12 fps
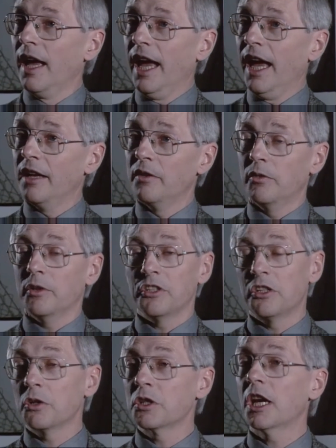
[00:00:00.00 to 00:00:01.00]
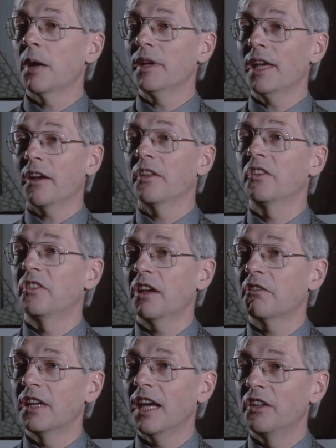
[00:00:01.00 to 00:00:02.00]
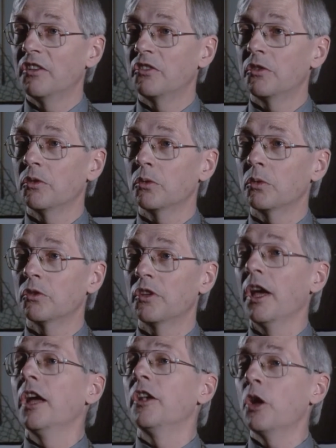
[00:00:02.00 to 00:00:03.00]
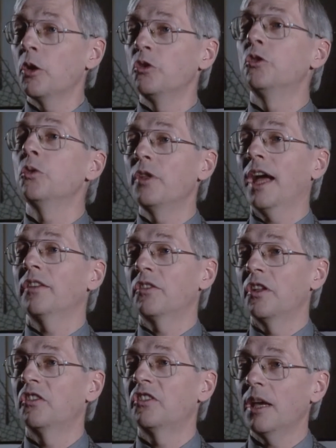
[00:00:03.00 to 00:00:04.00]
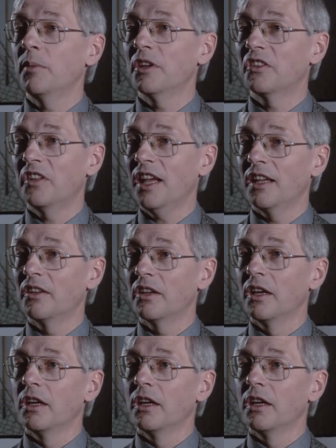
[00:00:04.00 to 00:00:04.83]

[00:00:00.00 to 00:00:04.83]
and children coming out of the segregated schools don't do that to the same extent,